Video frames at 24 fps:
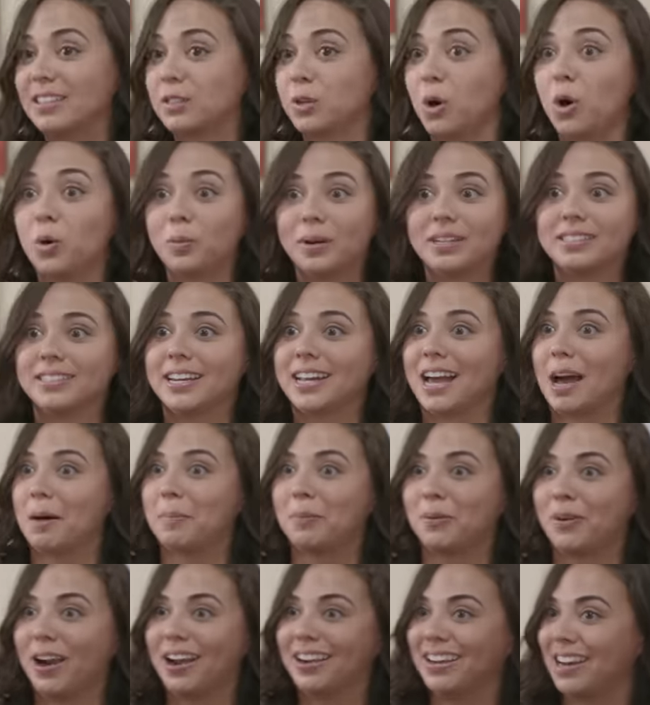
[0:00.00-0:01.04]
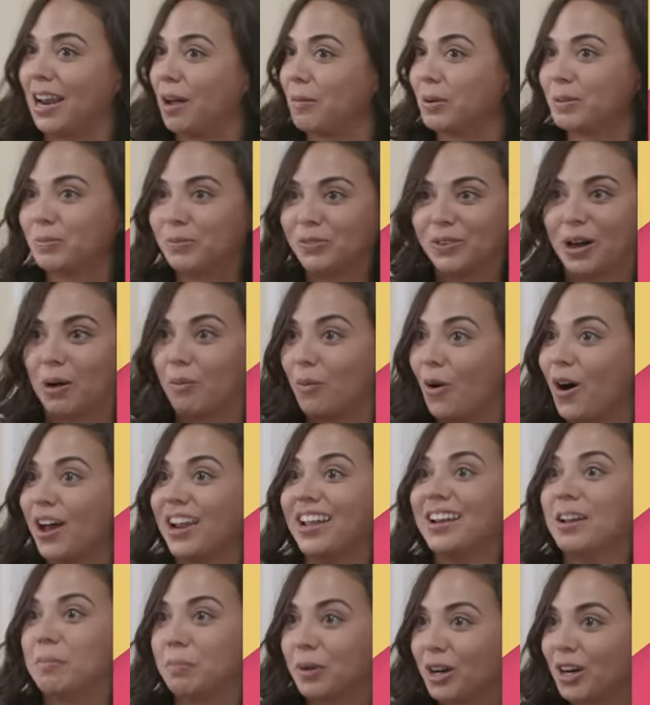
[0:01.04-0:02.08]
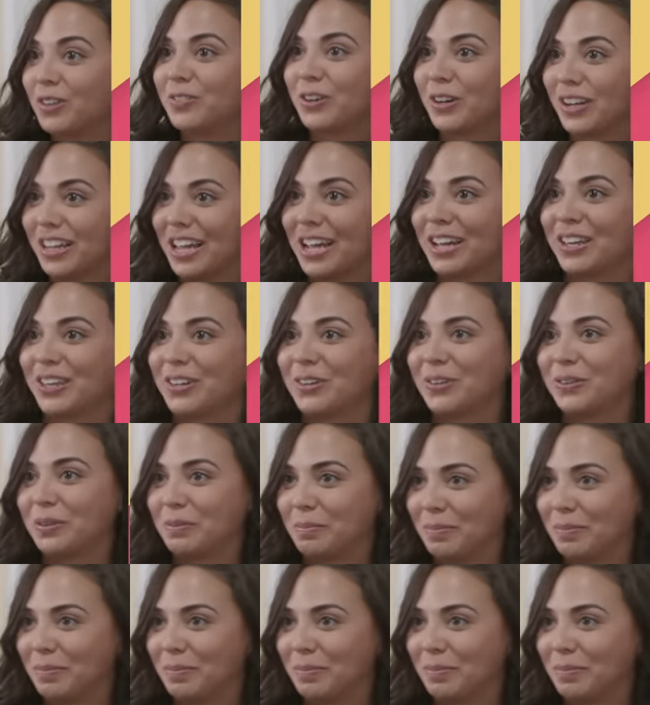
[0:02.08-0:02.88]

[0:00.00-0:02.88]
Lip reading: That's the whole reason I got pregnant. I wanted a pervert like you.